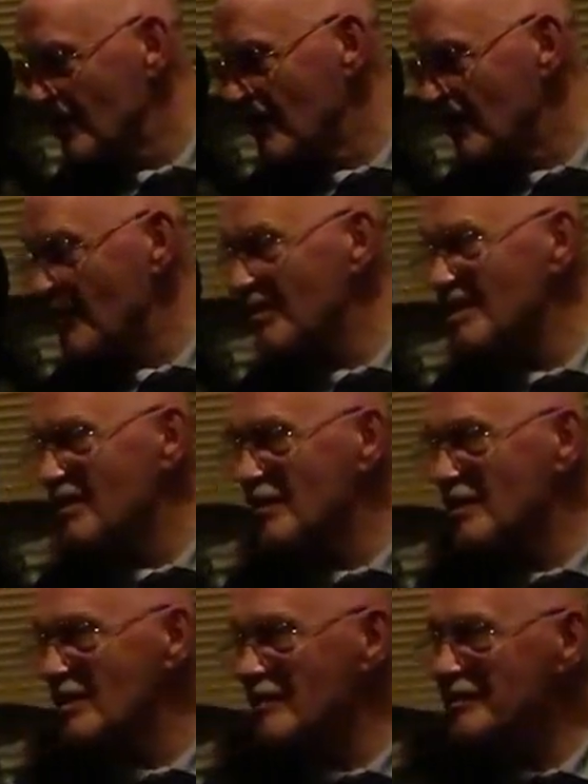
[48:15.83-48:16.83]
this is the
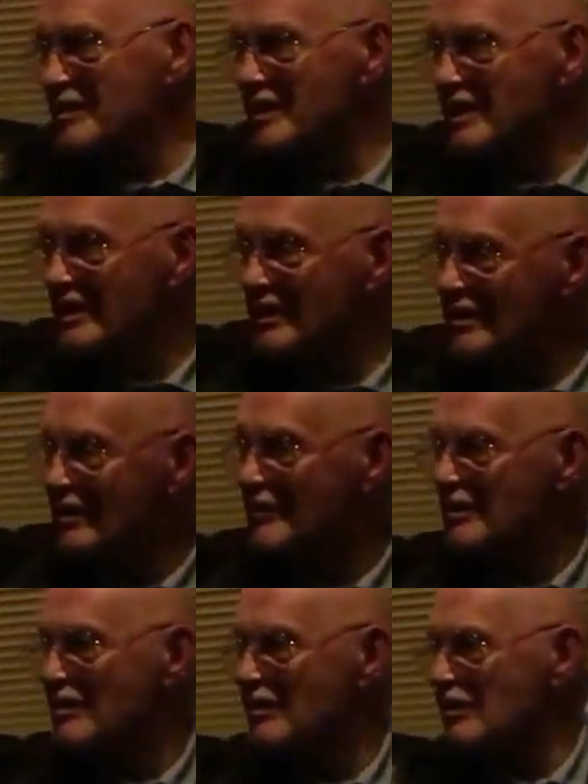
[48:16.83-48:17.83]
odd question.
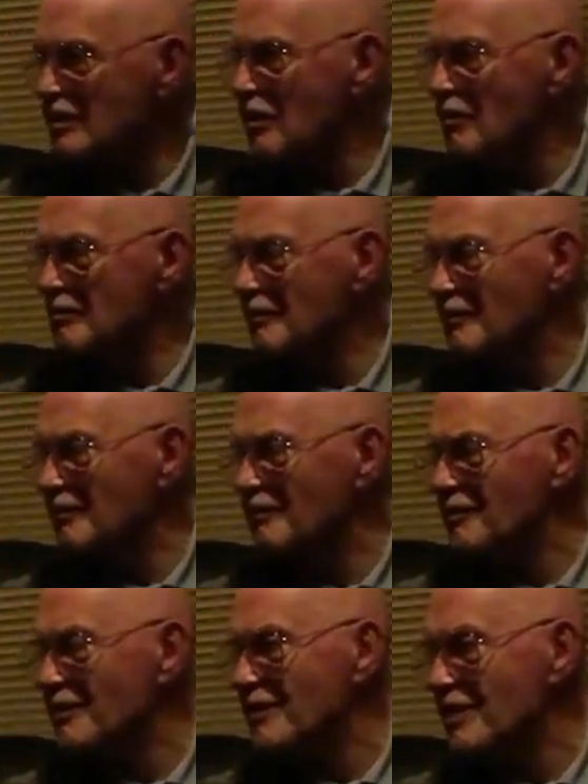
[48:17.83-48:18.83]
Now,
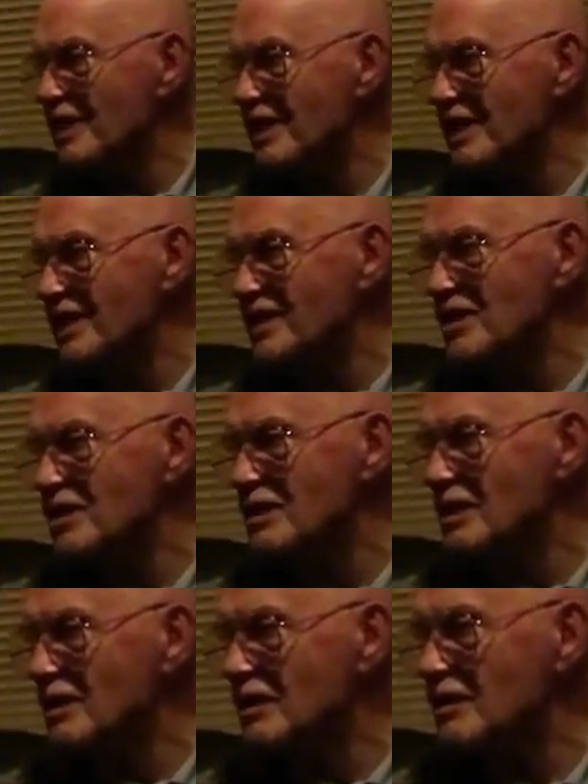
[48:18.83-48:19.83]
I feel a bit
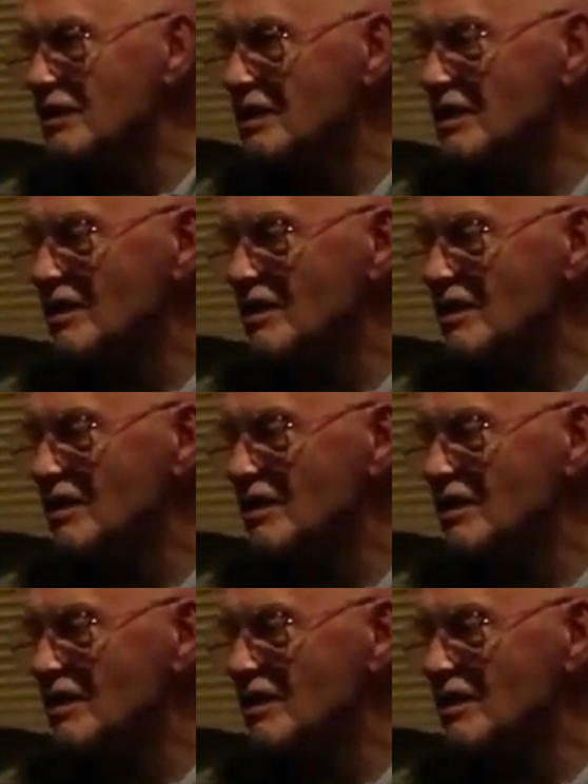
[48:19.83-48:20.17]
embarrassed asking you